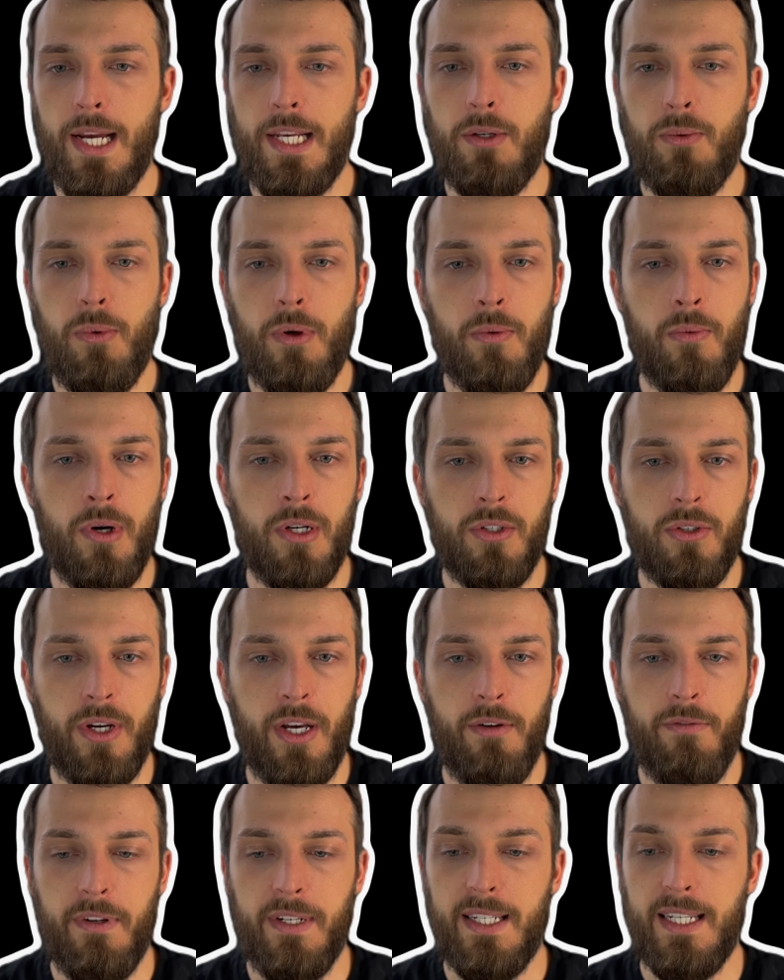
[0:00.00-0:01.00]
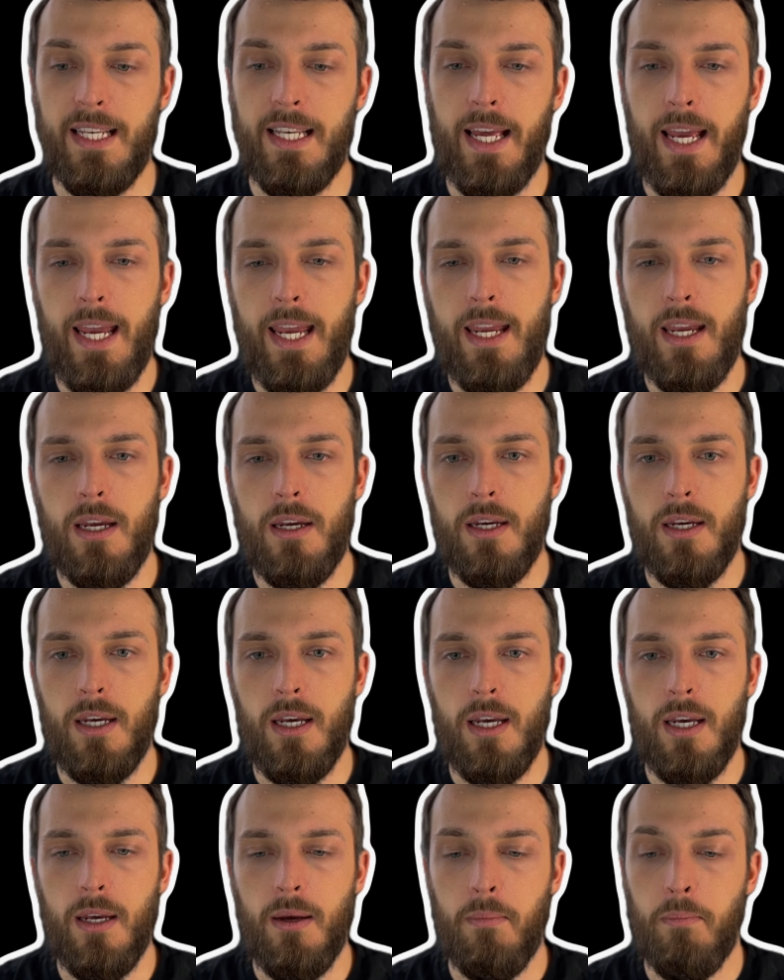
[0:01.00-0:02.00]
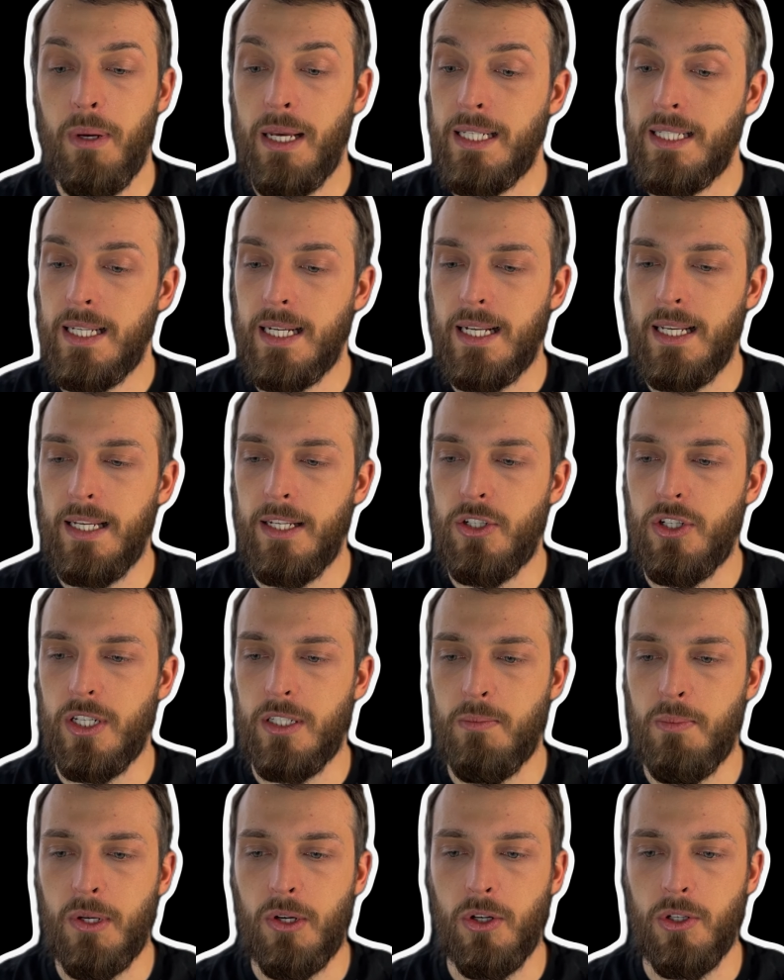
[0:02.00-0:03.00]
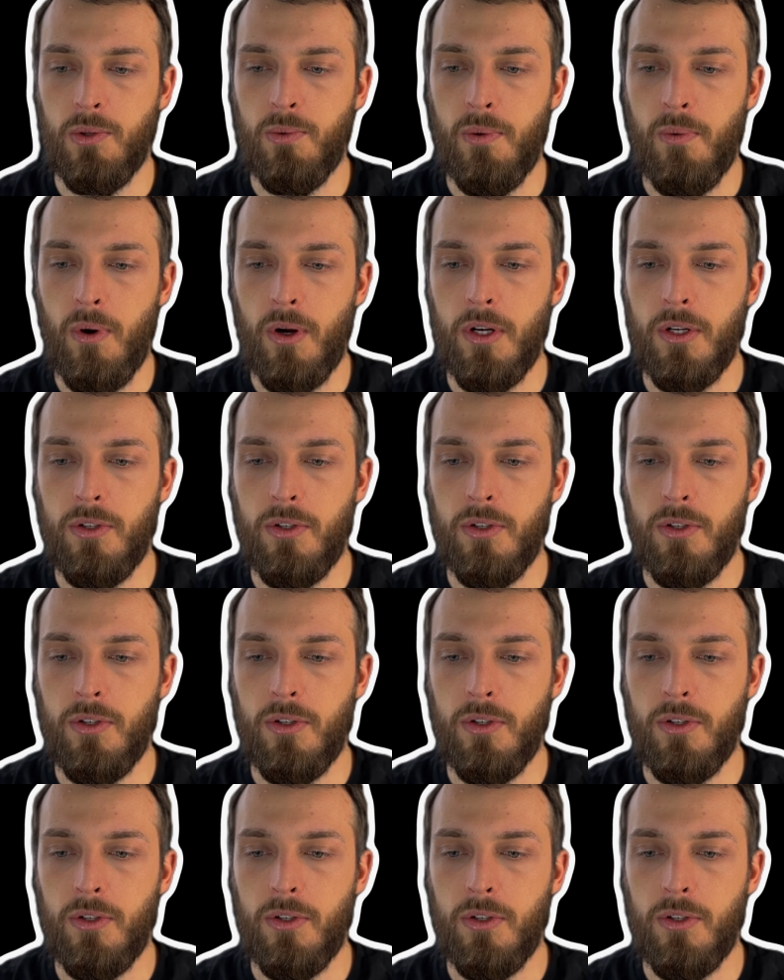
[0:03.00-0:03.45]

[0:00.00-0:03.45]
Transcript: do we want to have a delay? Basically just because we want